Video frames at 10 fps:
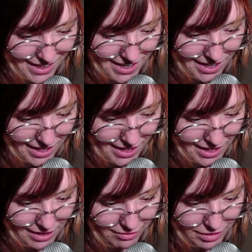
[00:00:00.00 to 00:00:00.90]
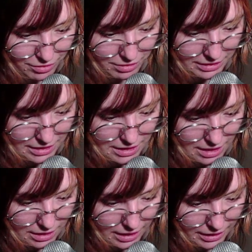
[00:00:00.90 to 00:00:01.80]
I've never really
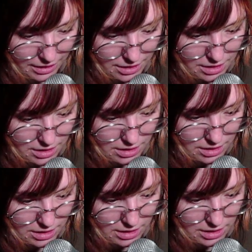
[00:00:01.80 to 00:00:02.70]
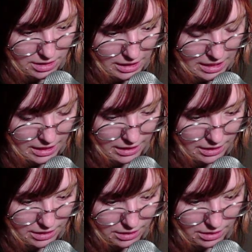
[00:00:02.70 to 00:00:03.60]
done like a
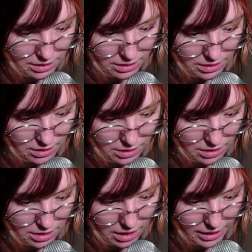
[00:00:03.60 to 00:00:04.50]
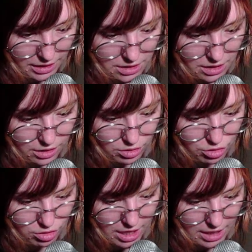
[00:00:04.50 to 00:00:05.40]
scene. I guess I could
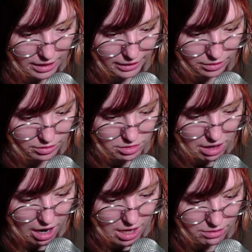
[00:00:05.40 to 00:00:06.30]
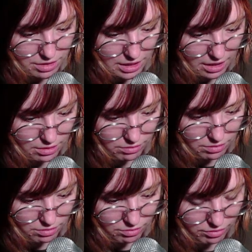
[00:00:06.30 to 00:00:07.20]
try like tile set
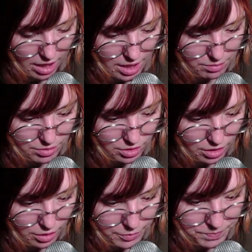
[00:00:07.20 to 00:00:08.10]
vibes, you know?